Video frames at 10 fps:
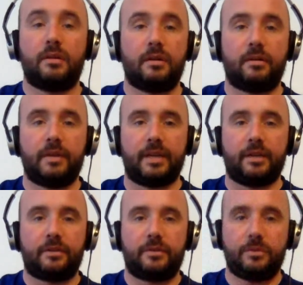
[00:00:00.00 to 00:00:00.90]
Alright,
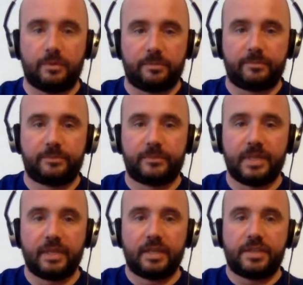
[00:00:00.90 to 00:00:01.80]
cool.
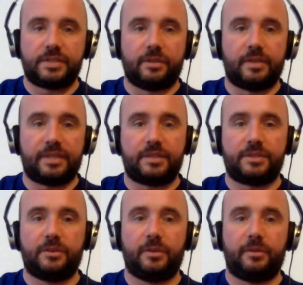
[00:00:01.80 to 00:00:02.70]
So that's the
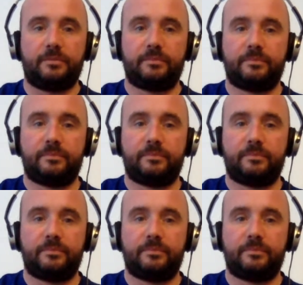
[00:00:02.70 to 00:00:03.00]
solo.